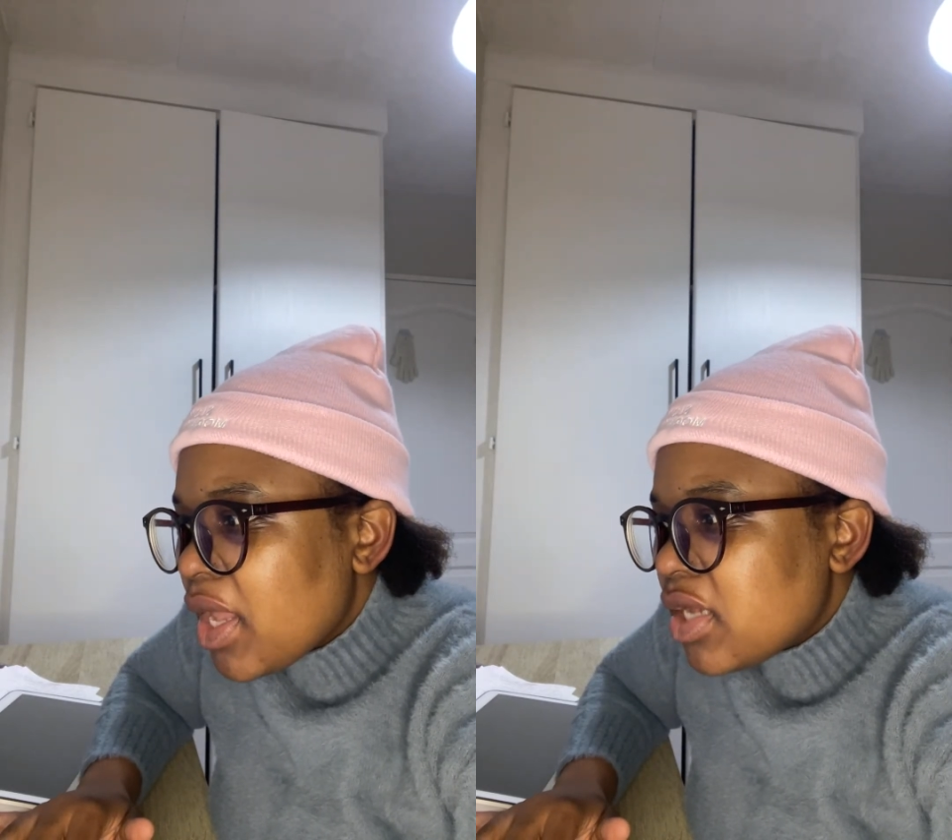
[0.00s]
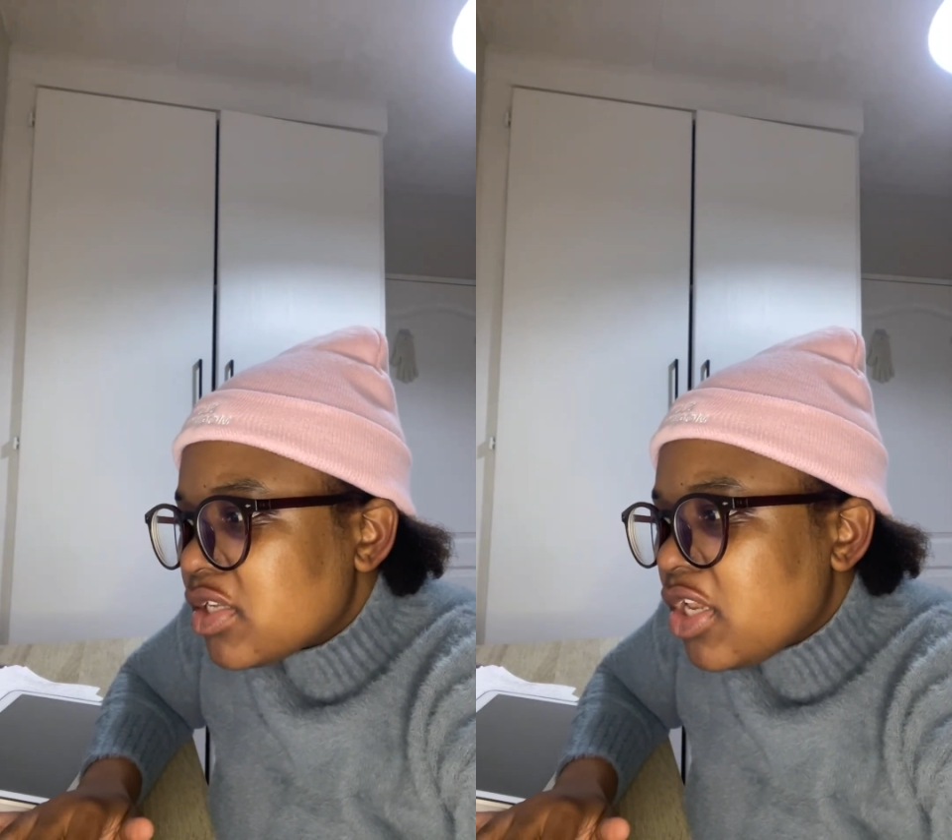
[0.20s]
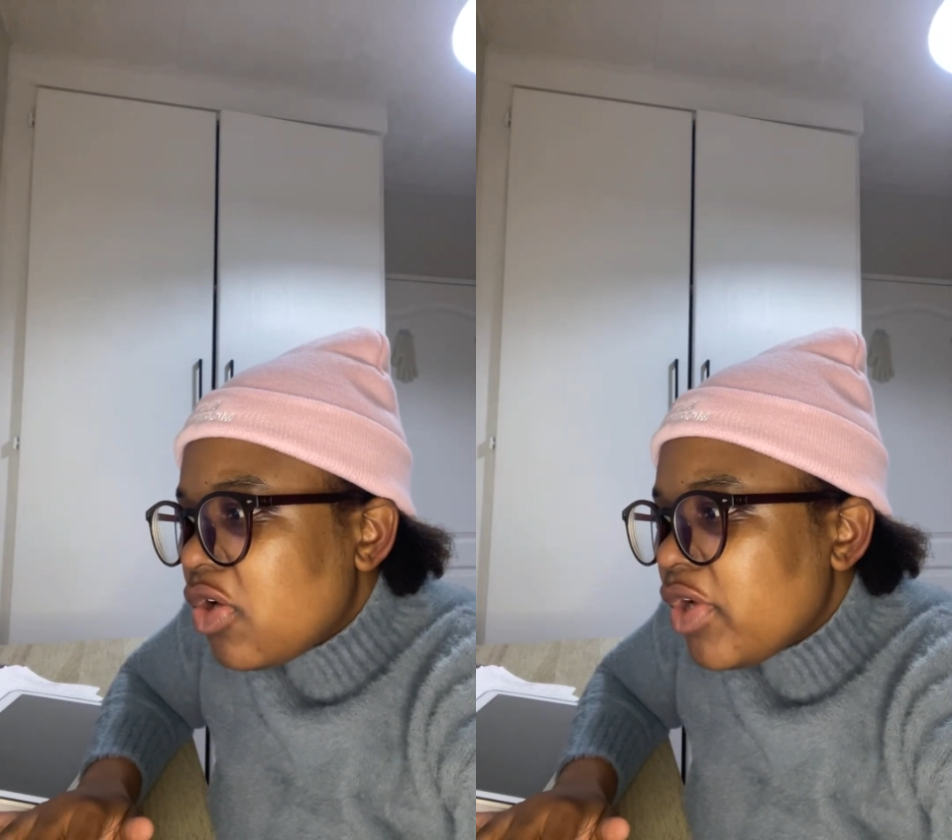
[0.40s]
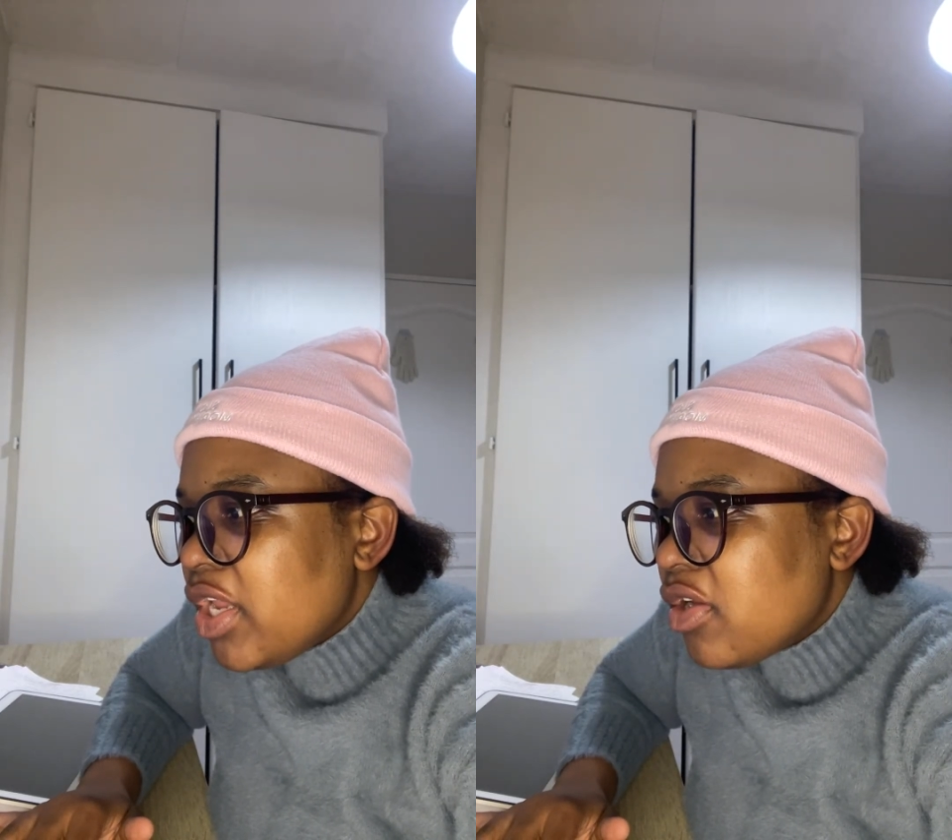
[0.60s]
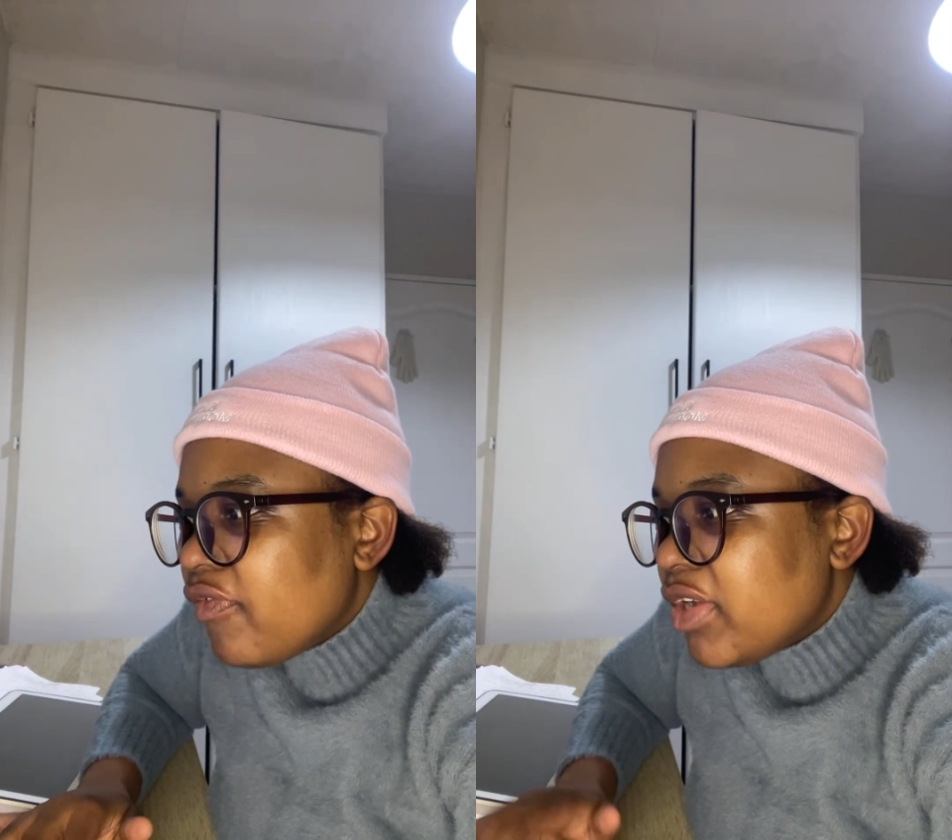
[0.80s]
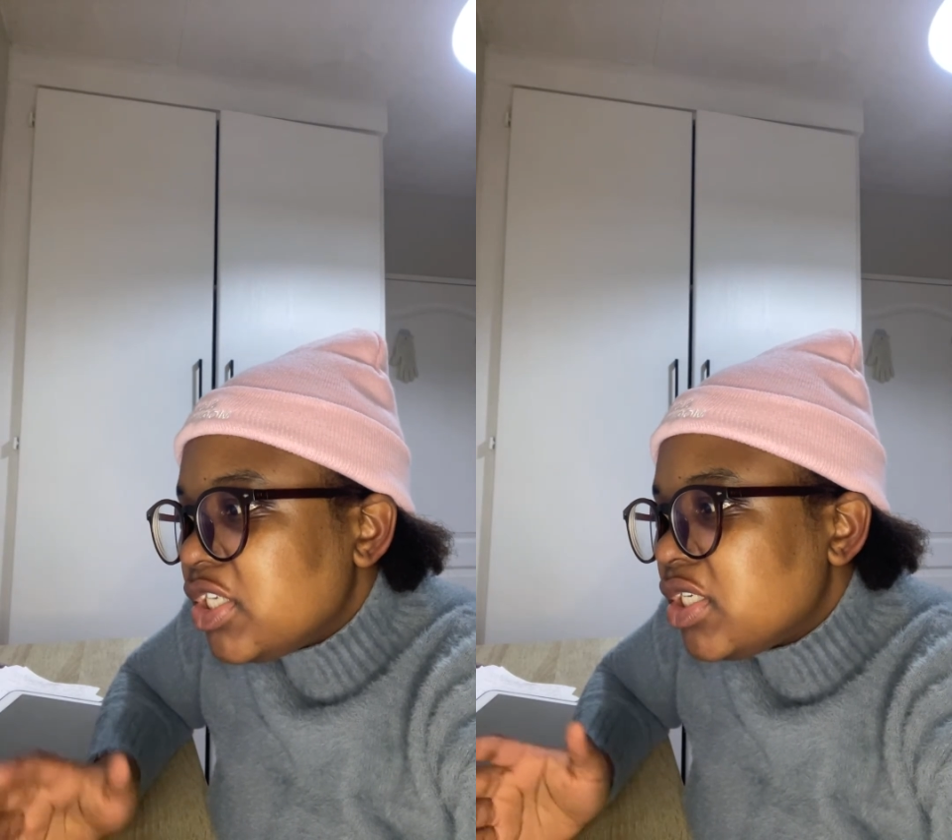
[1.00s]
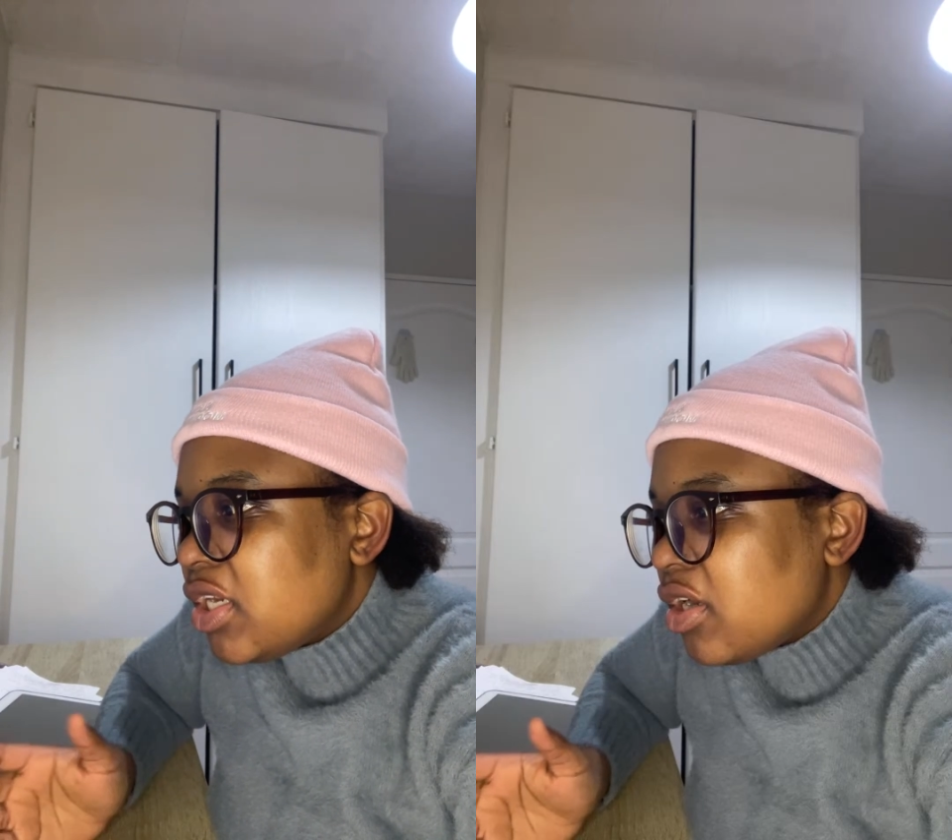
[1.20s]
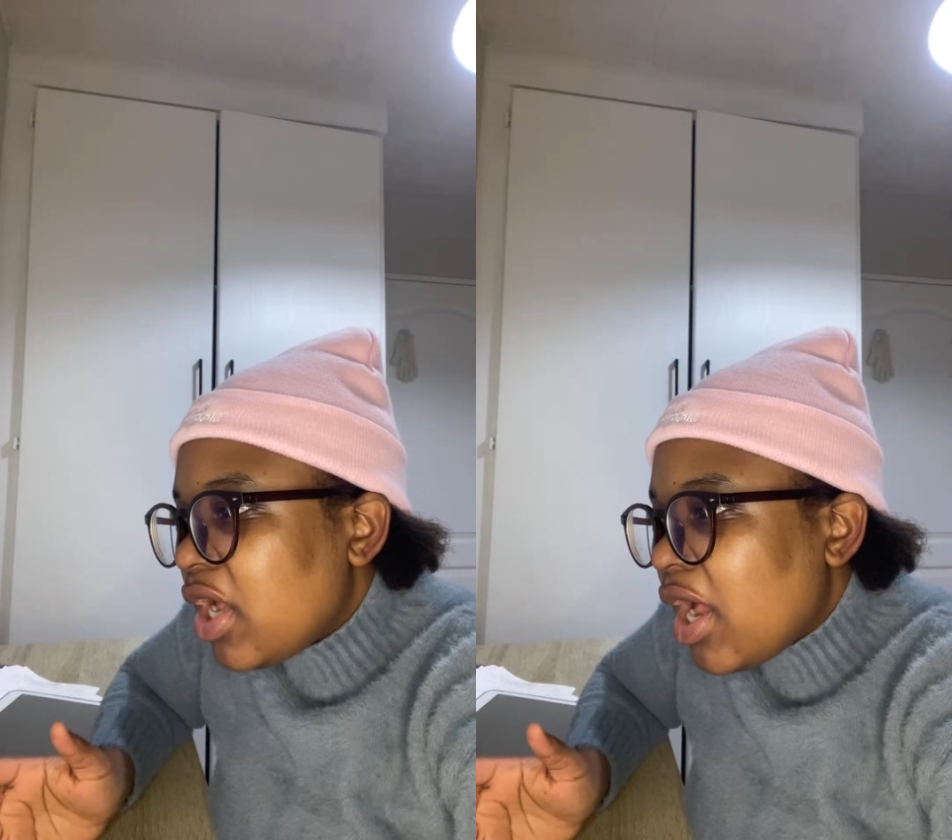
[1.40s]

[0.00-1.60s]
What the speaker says: slow innovation and